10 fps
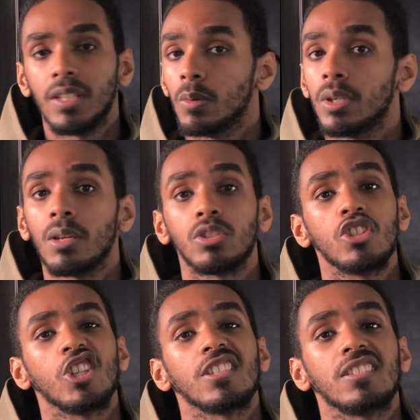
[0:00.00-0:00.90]
if anyone else
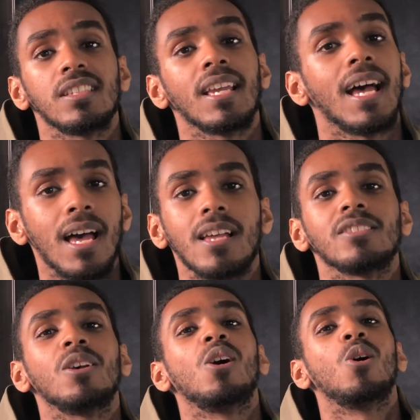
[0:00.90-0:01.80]
suggests it
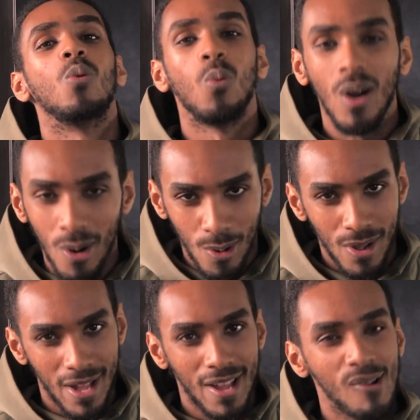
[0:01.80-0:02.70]
as well.